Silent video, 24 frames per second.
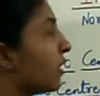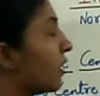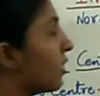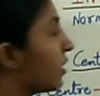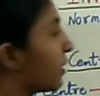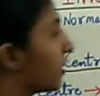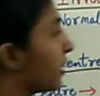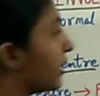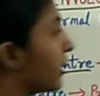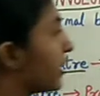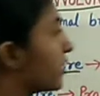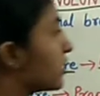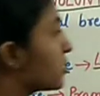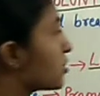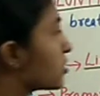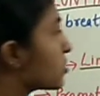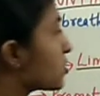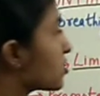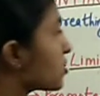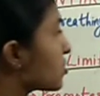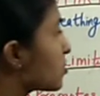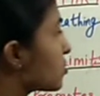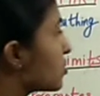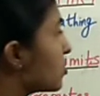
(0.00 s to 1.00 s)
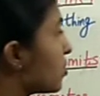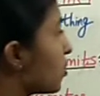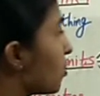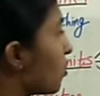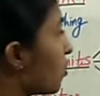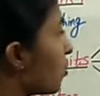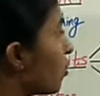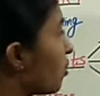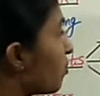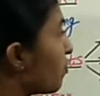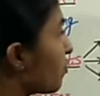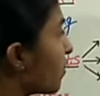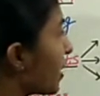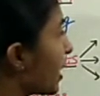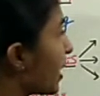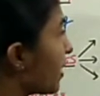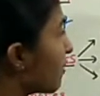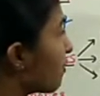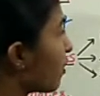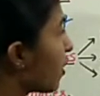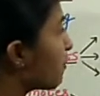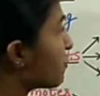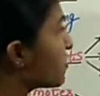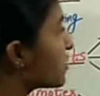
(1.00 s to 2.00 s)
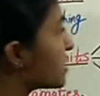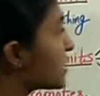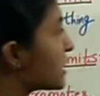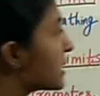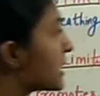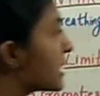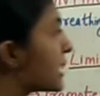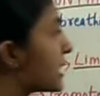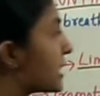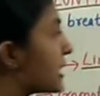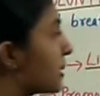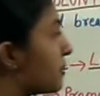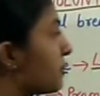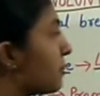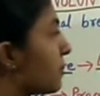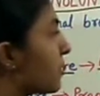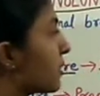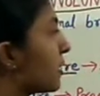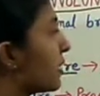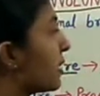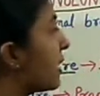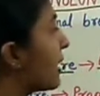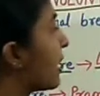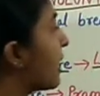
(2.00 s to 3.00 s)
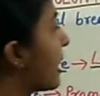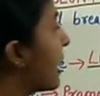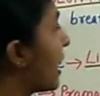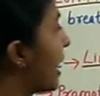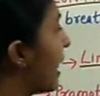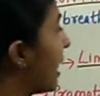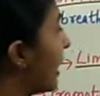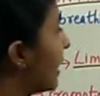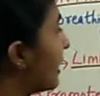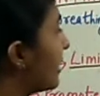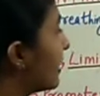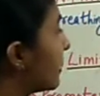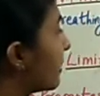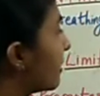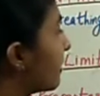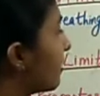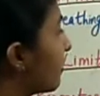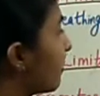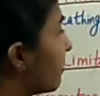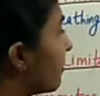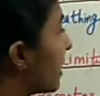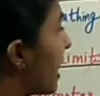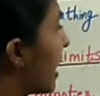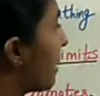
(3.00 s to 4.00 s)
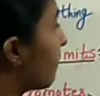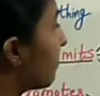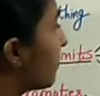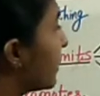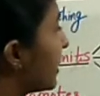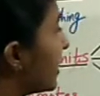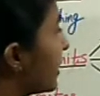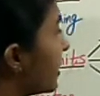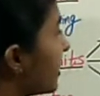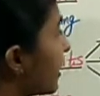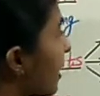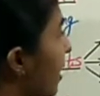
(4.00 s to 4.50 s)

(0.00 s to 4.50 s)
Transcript: again slow wave of sleep and rapid